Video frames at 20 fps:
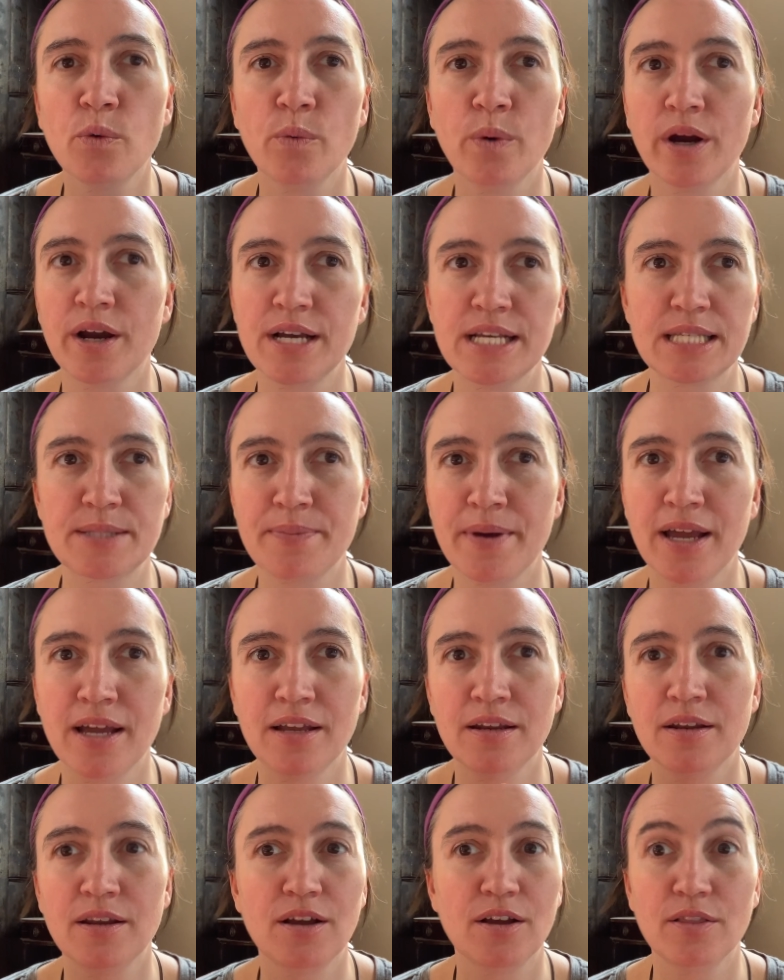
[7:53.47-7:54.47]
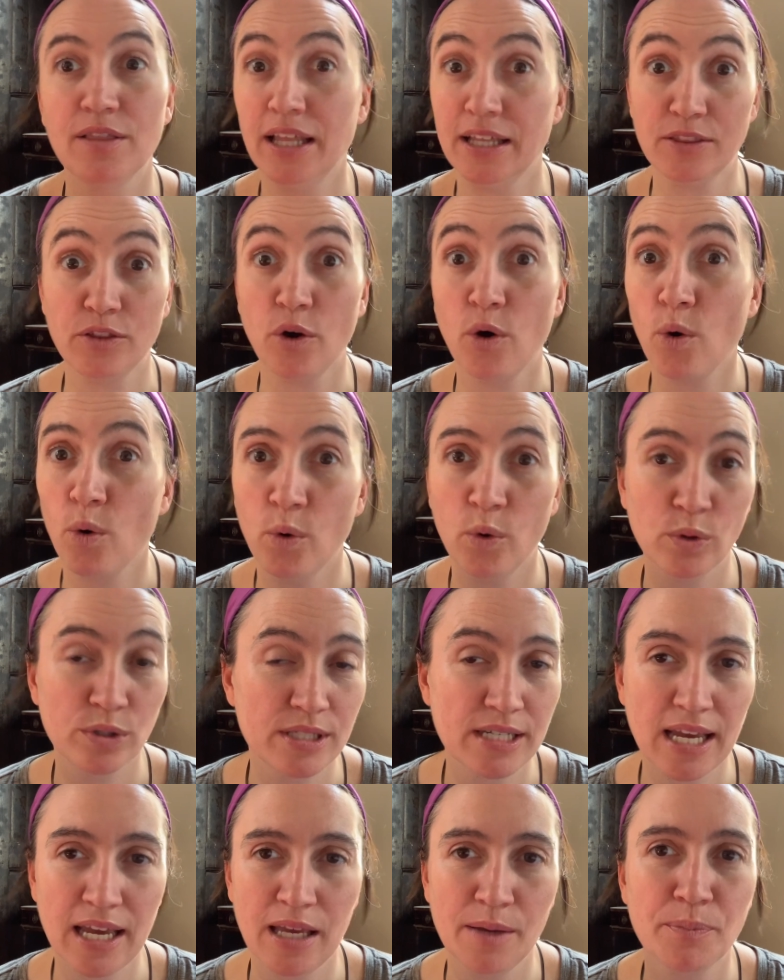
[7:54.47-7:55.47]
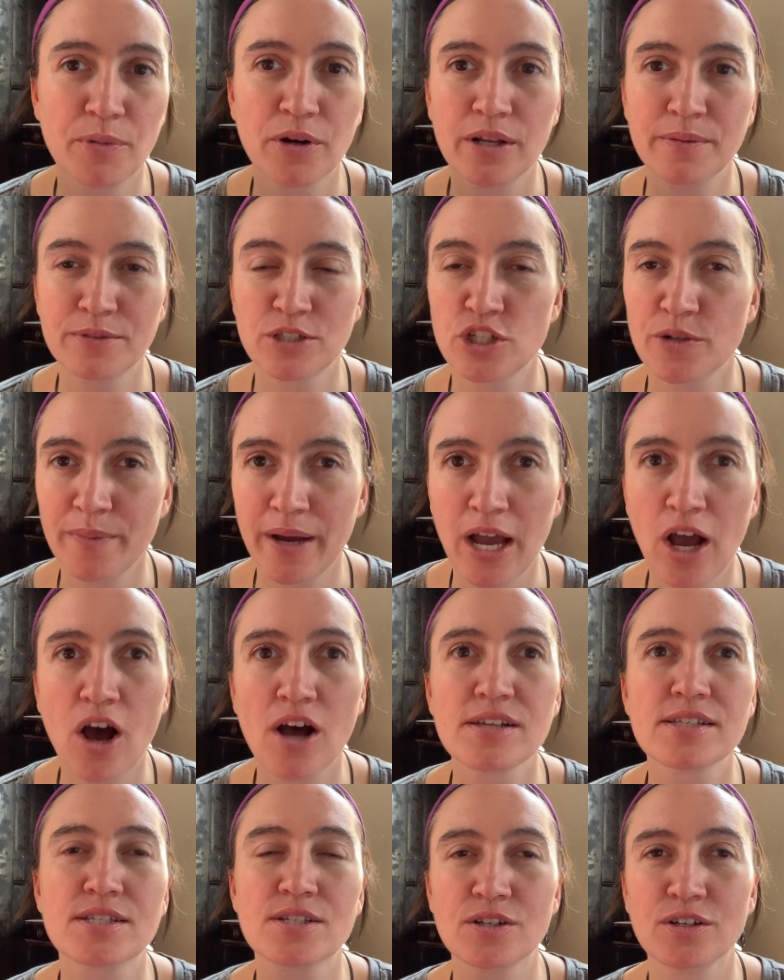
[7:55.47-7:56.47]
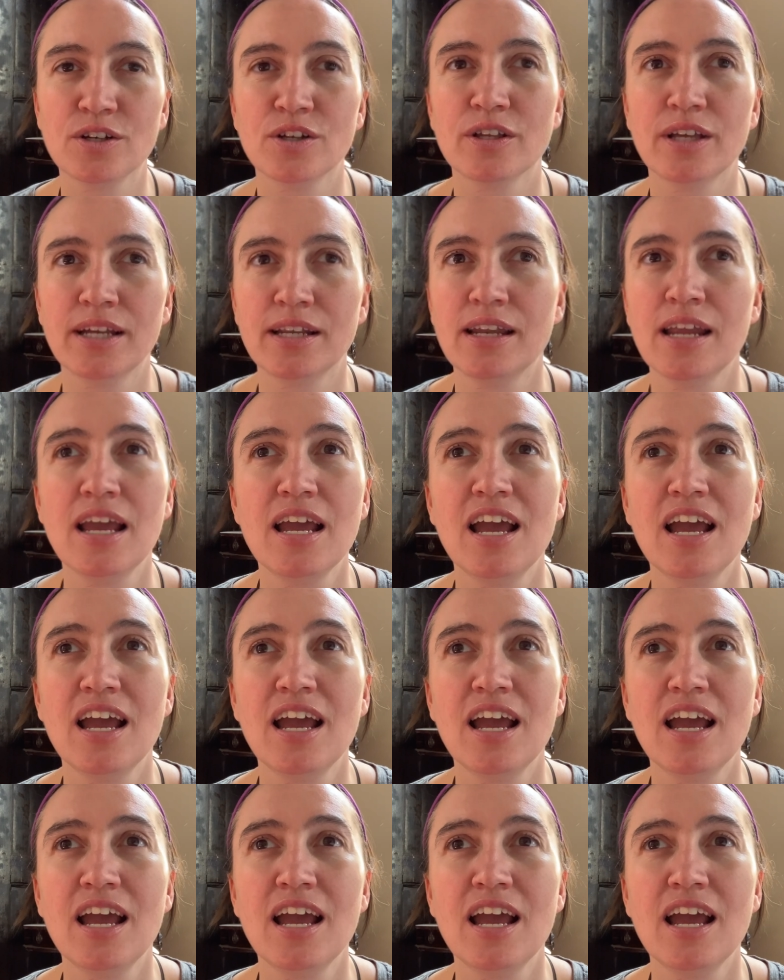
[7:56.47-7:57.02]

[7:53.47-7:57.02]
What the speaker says: where I spent like the whole day pretty much in my hostel, and